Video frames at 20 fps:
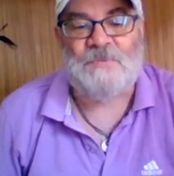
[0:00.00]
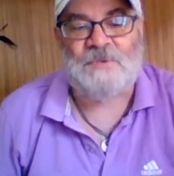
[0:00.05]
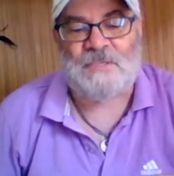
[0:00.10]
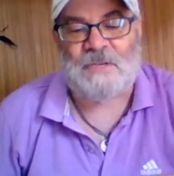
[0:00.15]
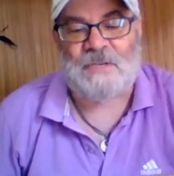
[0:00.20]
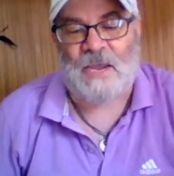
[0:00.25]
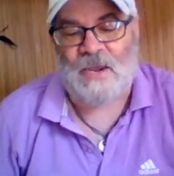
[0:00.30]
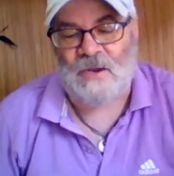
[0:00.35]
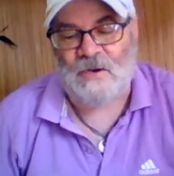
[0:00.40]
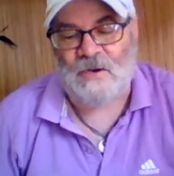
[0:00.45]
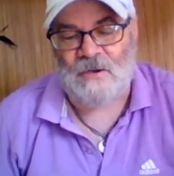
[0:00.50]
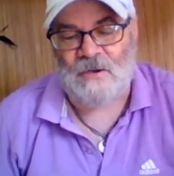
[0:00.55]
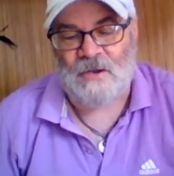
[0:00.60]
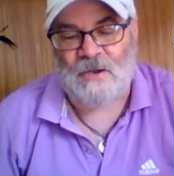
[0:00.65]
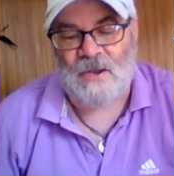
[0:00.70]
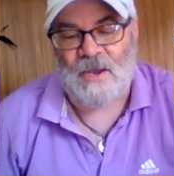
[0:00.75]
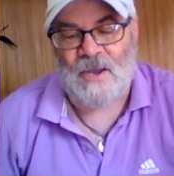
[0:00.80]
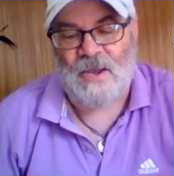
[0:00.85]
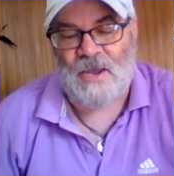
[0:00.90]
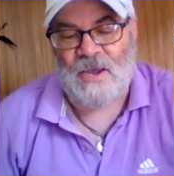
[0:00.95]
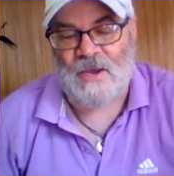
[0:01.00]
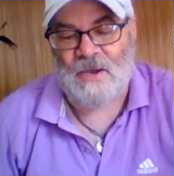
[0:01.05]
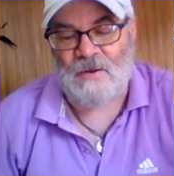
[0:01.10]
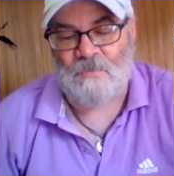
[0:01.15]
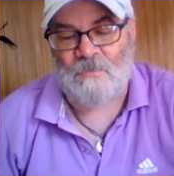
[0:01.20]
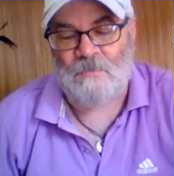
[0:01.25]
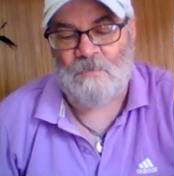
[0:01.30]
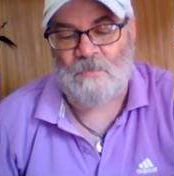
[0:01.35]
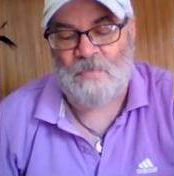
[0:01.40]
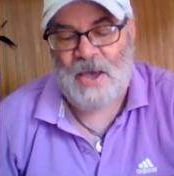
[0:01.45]
deep state
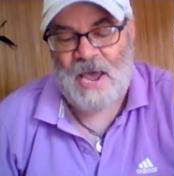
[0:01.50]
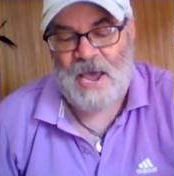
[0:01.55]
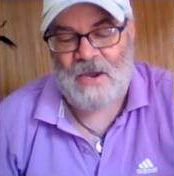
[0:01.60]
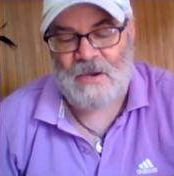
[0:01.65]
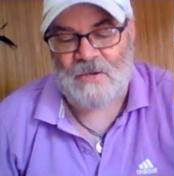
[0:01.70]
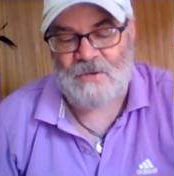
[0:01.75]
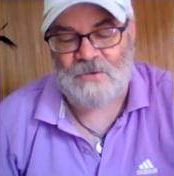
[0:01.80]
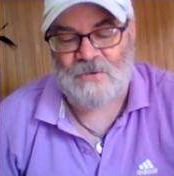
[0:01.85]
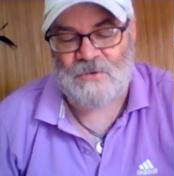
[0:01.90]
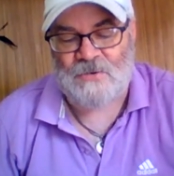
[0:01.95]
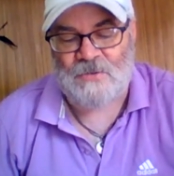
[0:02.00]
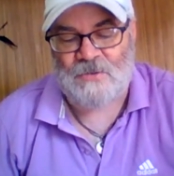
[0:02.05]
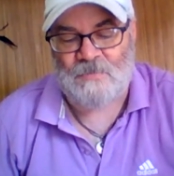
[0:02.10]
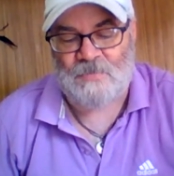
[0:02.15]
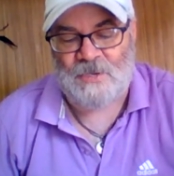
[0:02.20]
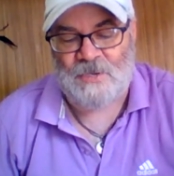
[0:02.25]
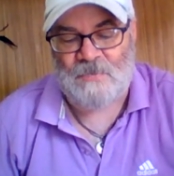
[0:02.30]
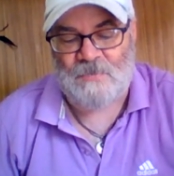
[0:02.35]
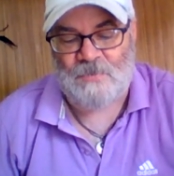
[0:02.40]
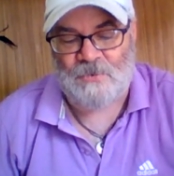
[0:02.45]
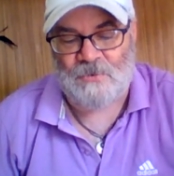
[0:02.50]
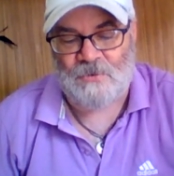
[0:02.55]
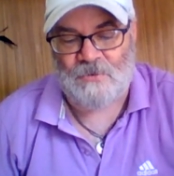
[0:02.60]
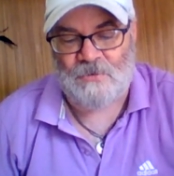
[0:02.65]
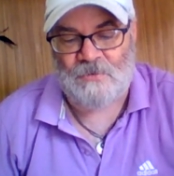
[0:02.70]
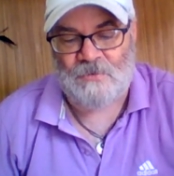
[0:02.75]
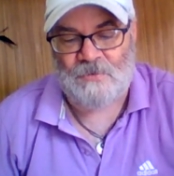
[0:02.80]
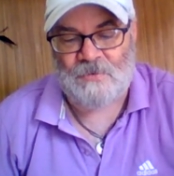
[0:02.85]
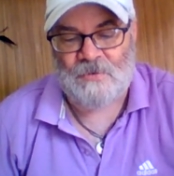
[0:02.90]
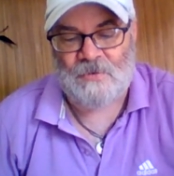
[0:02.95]
and back to the
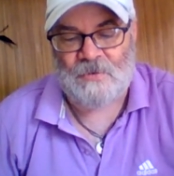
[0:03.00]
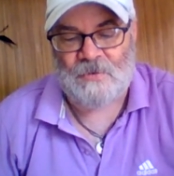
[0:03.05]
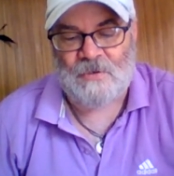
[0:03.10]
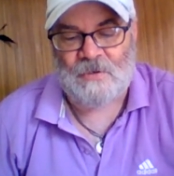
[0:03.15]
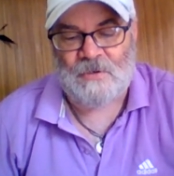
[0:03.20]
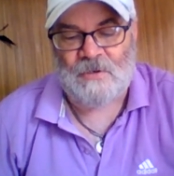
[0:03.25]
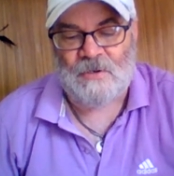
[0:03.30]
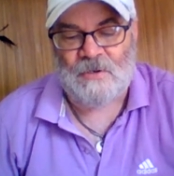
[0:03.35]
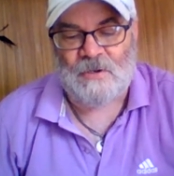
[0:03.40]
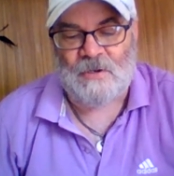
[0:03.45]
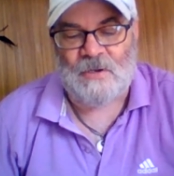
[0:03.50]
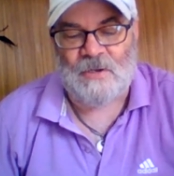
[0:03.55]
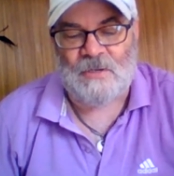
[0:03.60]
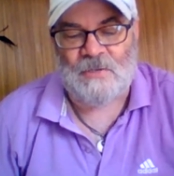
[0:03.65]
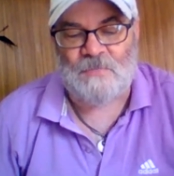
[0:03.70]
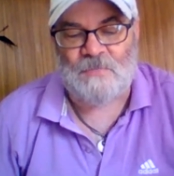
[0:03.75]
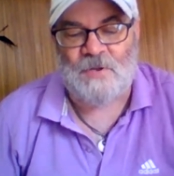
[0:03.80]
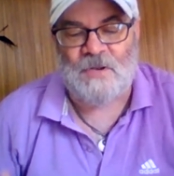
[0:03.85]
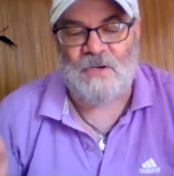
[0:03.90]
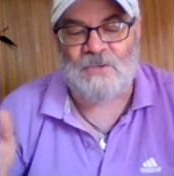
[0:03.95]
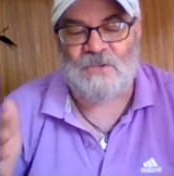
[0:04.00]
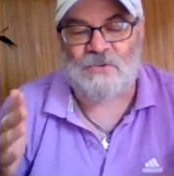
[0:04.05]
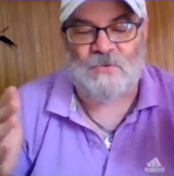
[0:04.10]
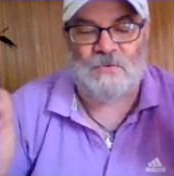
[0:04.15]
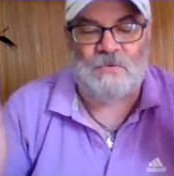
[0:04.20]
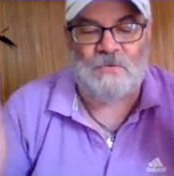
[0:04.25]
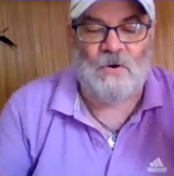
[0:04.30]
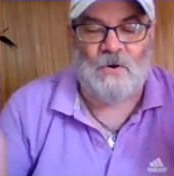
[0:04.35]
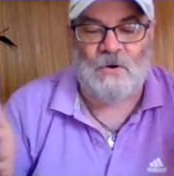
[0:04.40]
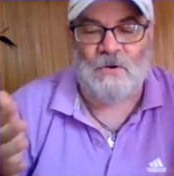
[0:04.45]
people. It's been an
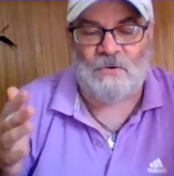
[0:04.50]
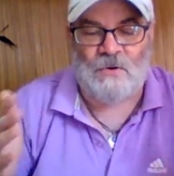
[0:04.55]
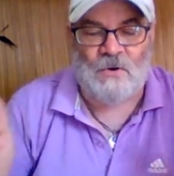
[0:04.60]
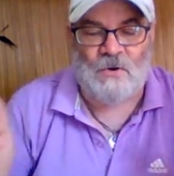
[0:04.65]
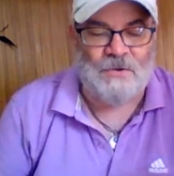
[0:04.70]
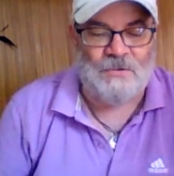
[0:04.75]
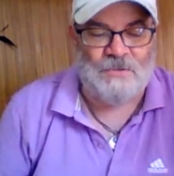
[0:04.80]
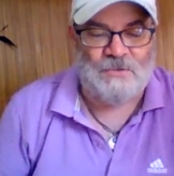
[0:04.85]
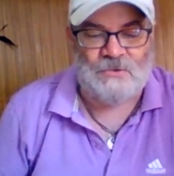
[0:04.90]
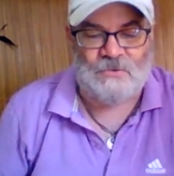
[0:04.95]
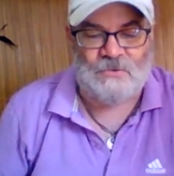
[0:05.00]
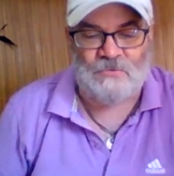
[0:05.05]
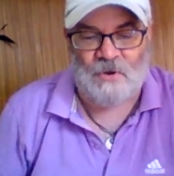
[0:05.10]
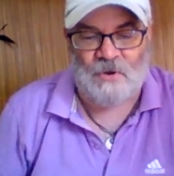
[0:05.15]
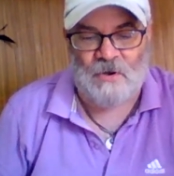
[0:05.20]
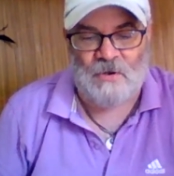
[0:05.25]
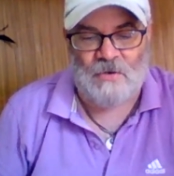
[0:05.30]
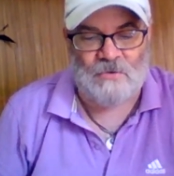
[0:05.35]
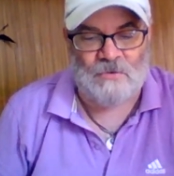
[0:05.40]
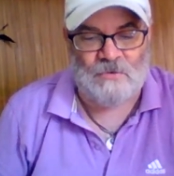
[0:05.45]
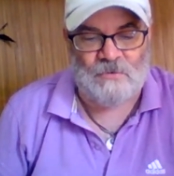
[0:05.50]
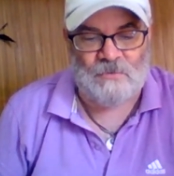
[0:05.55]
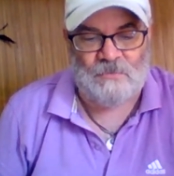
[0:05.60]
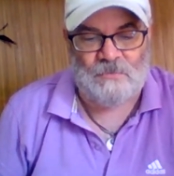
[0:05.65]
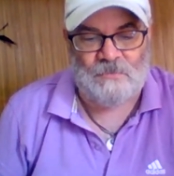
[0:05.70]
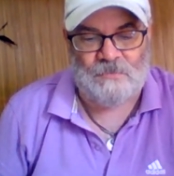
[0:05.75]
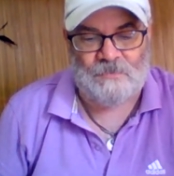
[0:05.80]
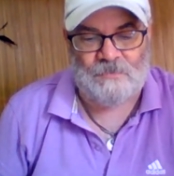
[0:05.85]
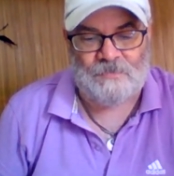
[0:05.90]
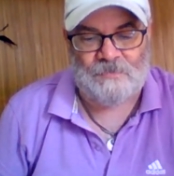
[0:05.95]
ongoing
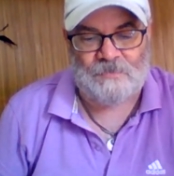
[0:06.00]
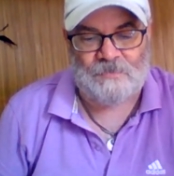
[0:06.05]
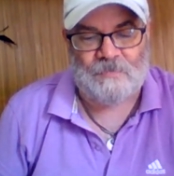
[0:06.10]
struggle.